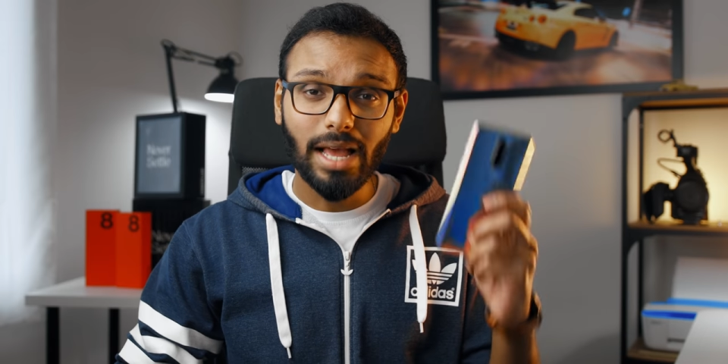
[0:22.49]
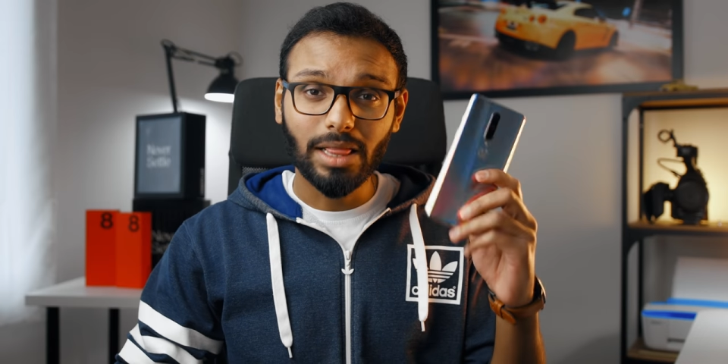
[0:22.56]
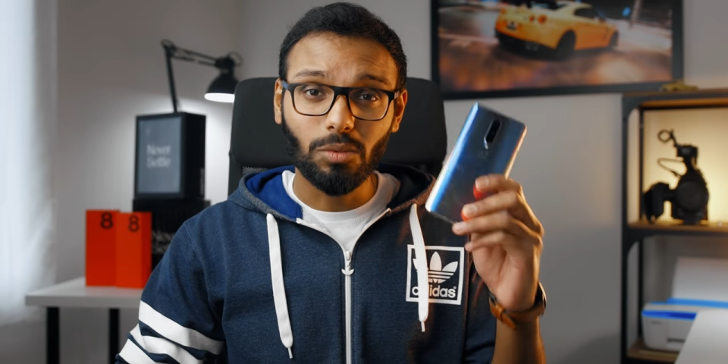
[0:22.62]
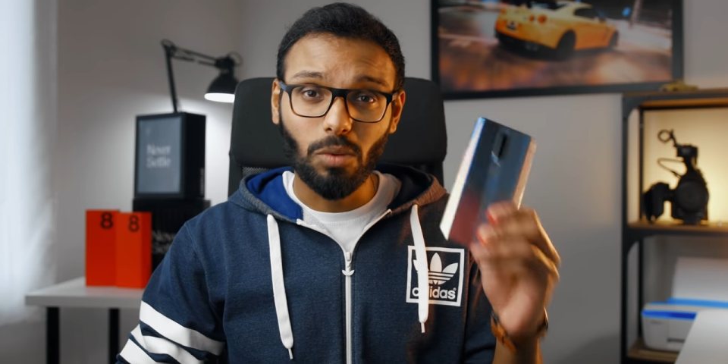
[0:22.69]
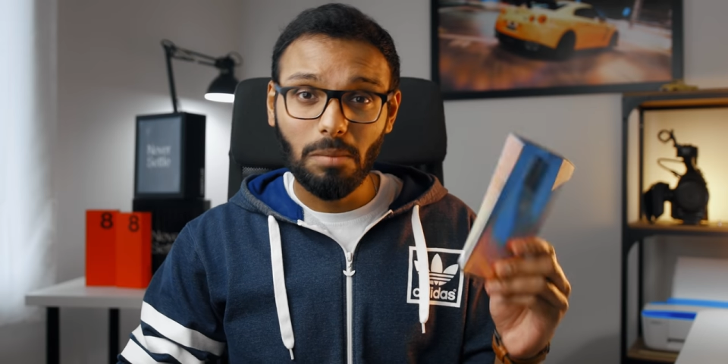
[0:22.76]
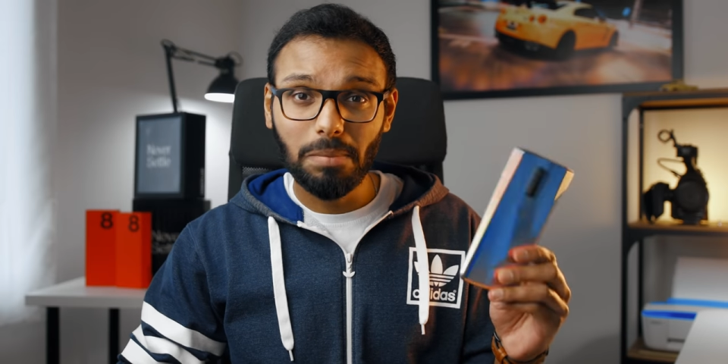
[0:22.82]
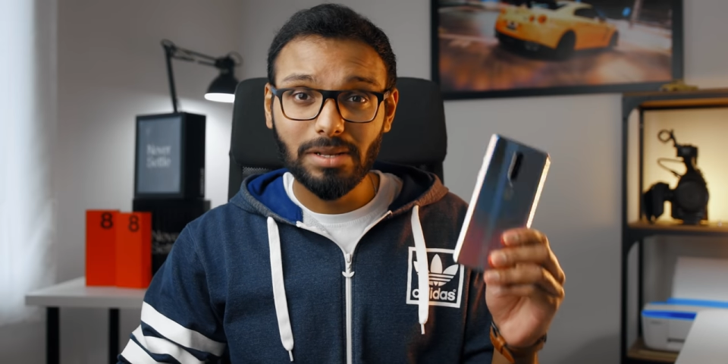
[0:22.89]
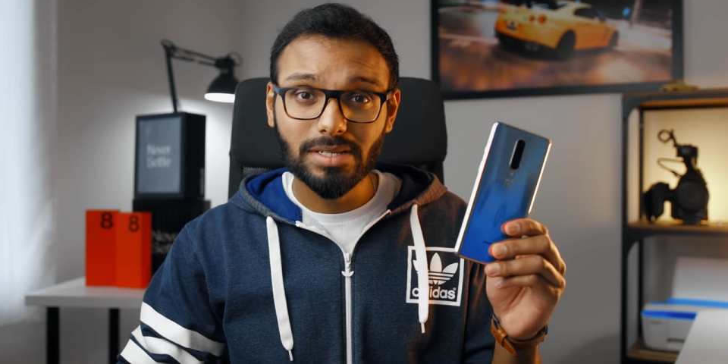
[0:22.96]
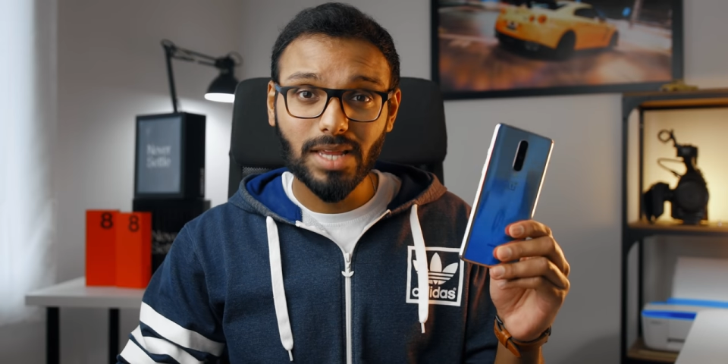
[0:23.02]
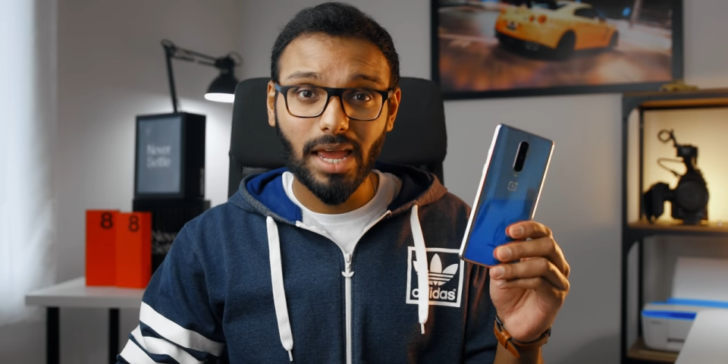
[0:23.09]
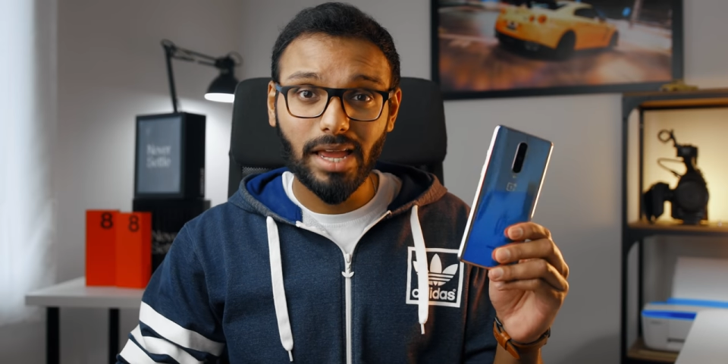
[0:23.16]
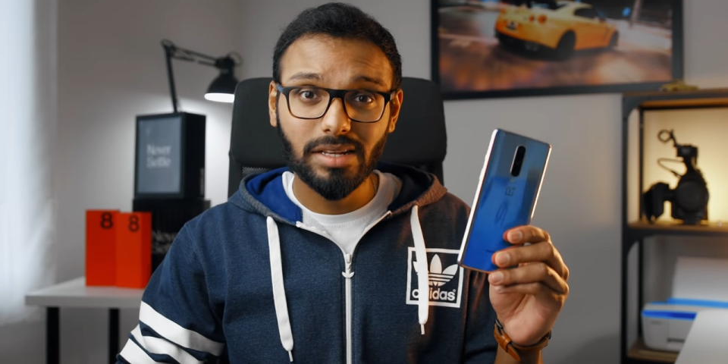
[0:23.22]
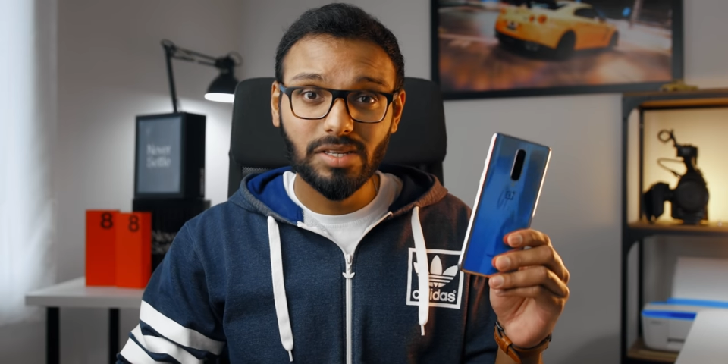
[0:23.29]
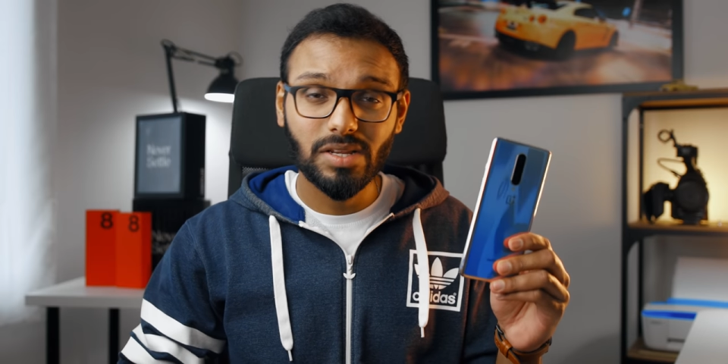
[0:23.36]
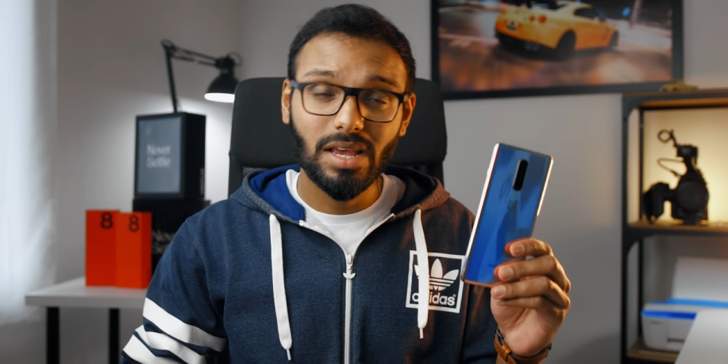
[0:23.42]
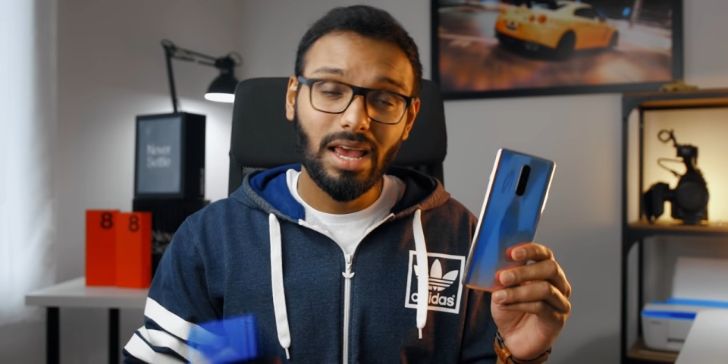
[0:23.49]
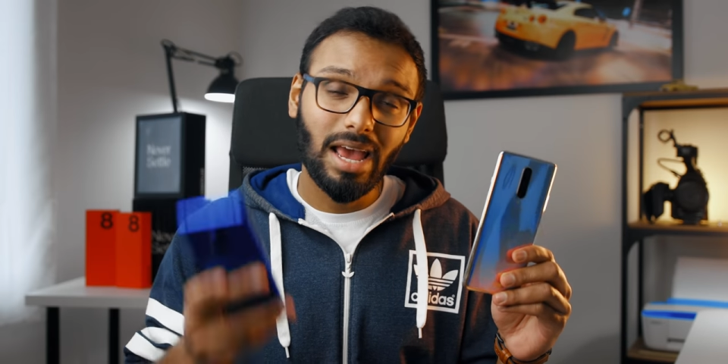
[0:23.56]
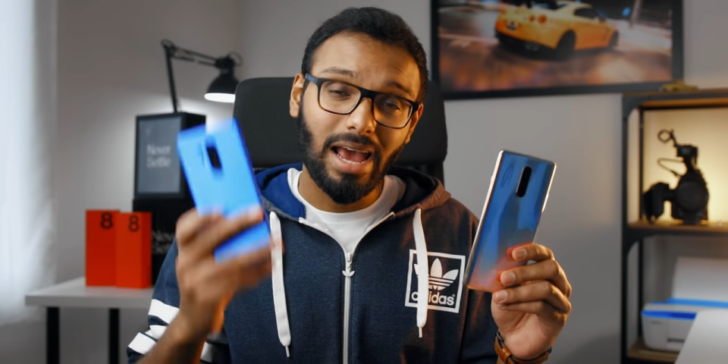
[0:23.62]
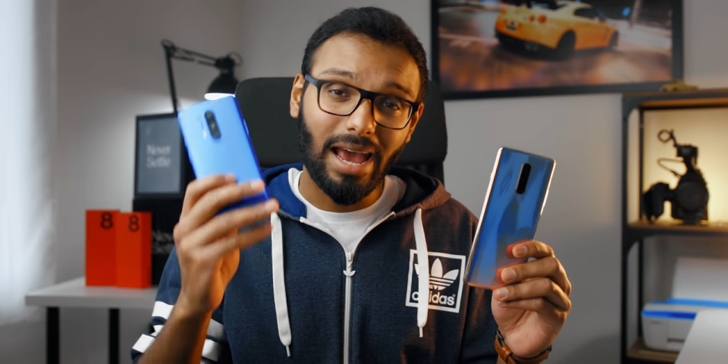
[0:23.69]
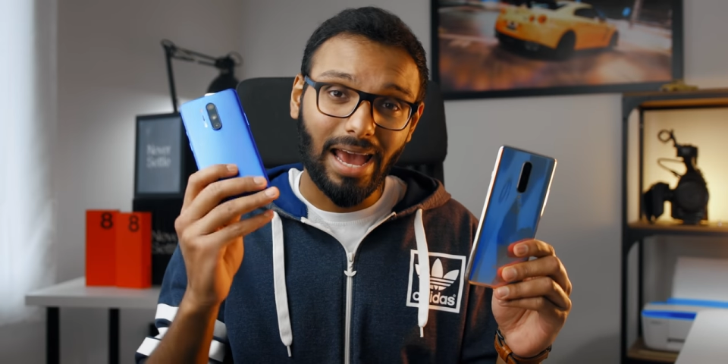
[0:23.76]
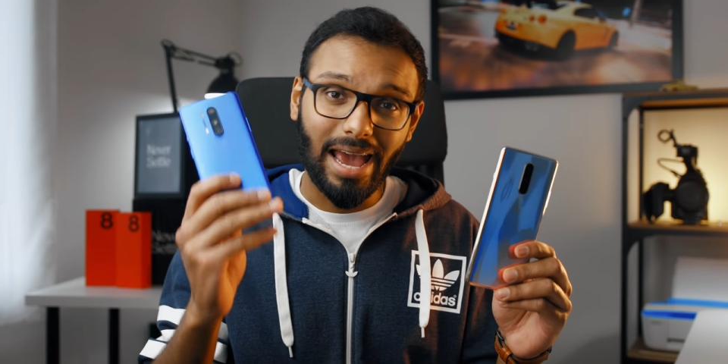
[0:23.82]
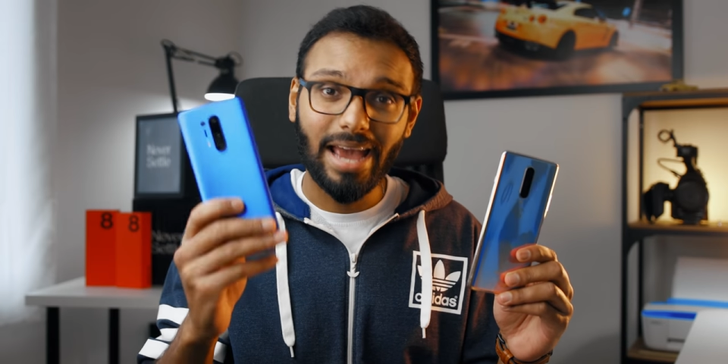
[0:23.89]
the OnePlus eight
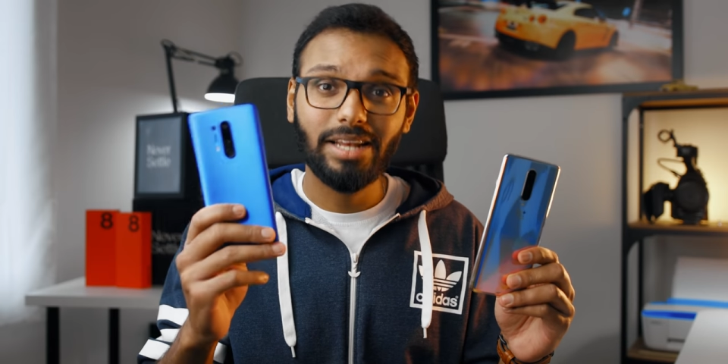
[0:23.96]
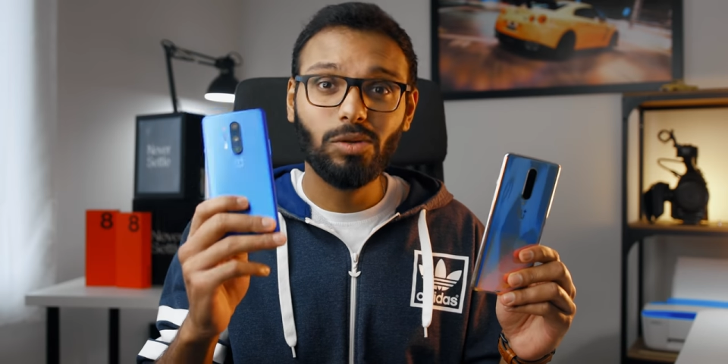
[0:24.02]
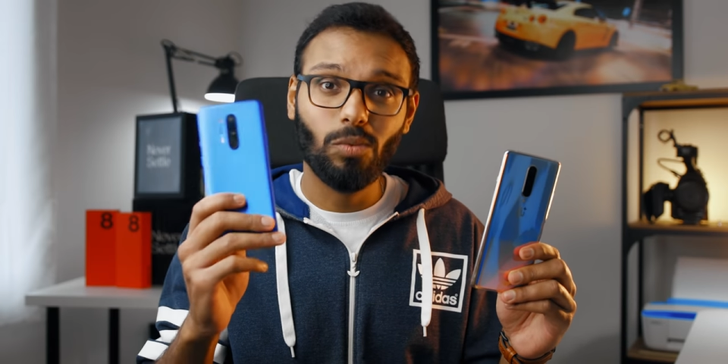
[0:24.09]
and